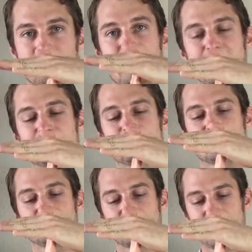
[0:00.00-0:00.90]
It
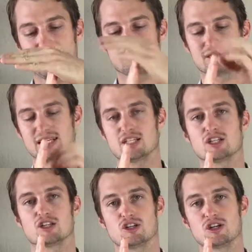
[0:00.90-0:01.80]
actually jams into
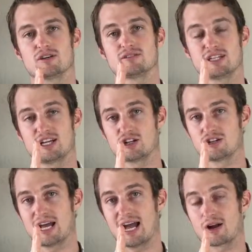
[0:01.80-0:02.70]
the nerves in your
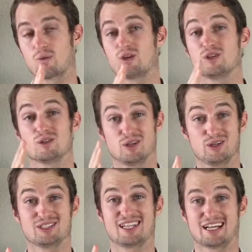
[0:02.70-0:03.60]
neck when you
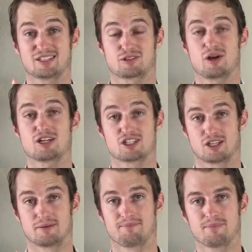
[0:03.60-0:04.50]
lose that
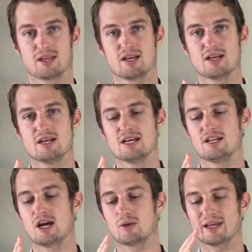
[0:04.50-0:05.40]
structure.
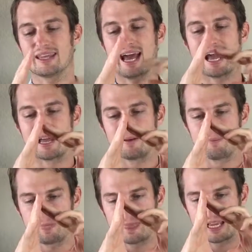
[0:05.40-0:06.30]
Not only that,
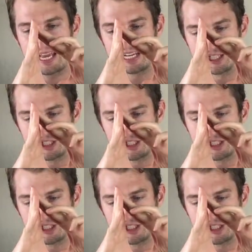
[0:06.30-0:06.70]
again, it